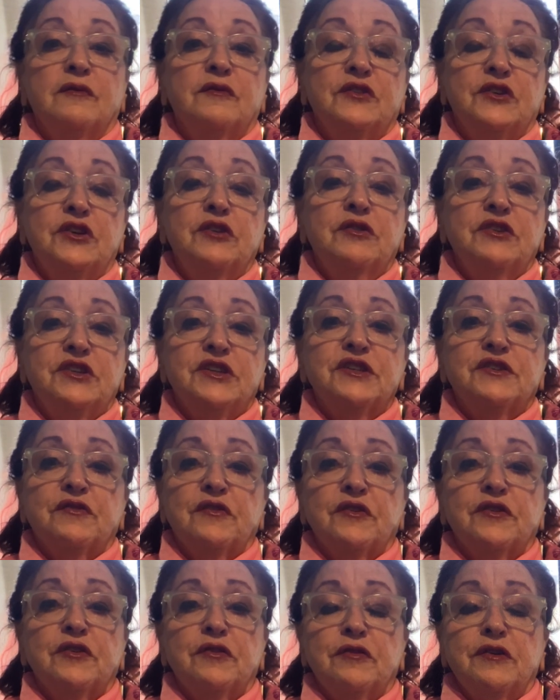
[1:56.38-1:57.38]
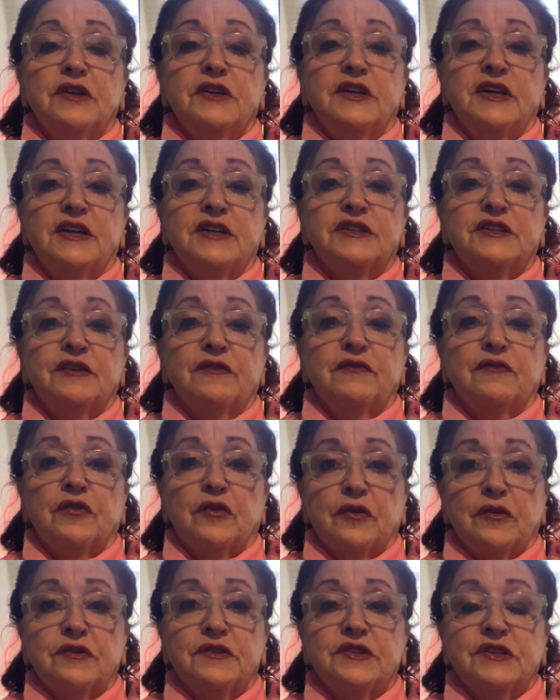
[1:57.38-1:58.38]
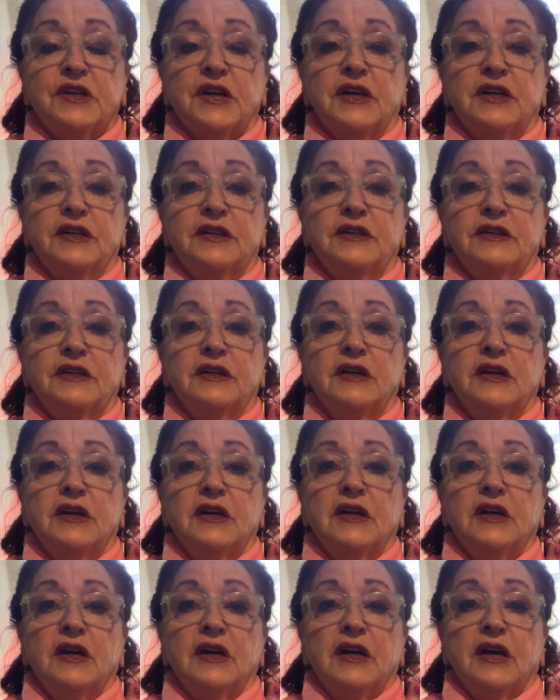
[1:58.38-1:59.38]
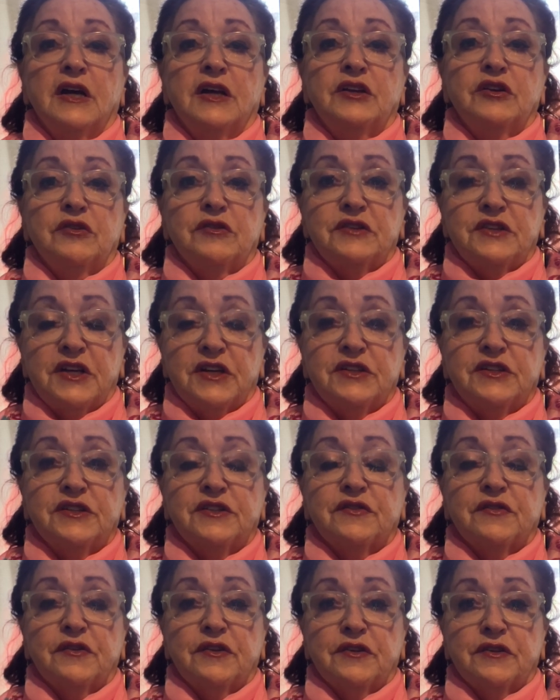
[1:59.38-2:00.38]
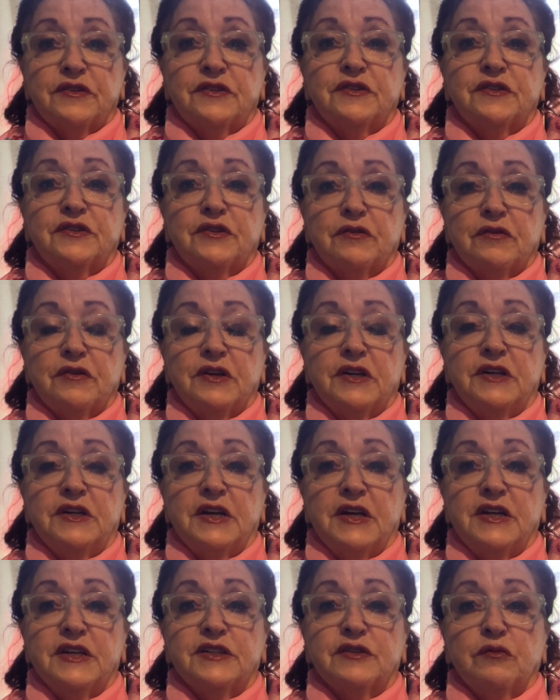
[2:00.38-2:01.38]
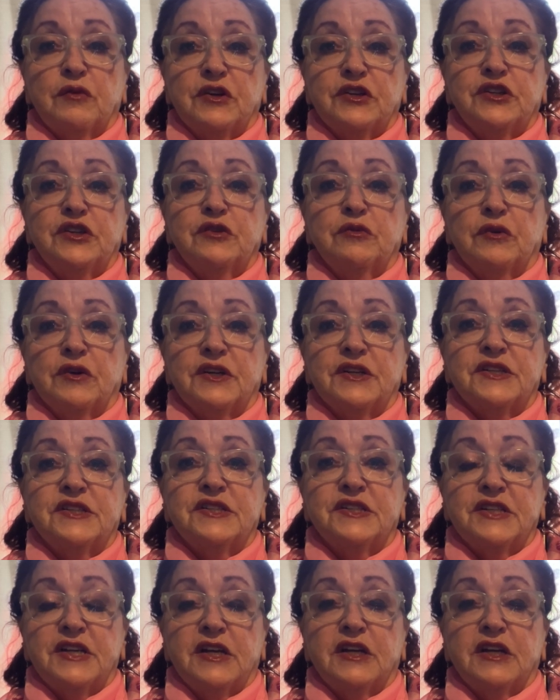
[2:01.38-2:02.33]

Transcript: Do it just for 30 days at first and your intentions for those 30 days and what you want to see